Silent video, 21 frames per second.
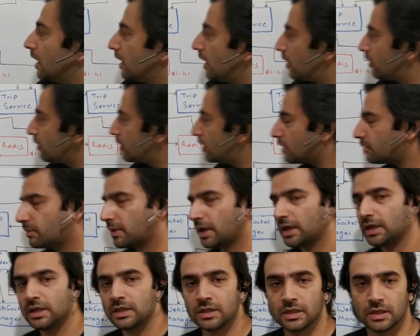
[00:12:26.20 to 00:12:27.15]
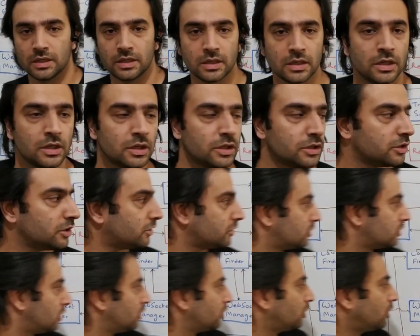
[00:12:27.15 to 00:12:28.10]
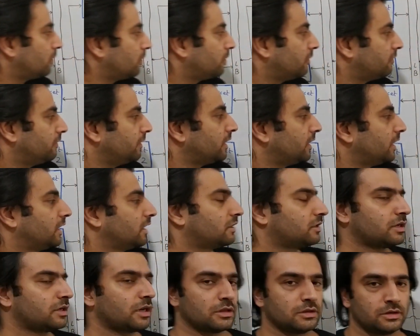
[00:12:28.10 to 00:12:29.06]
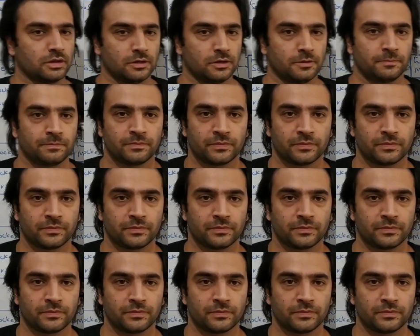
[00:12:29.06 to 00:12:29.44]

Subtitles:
Now this manager sits on top of a Redis cluster.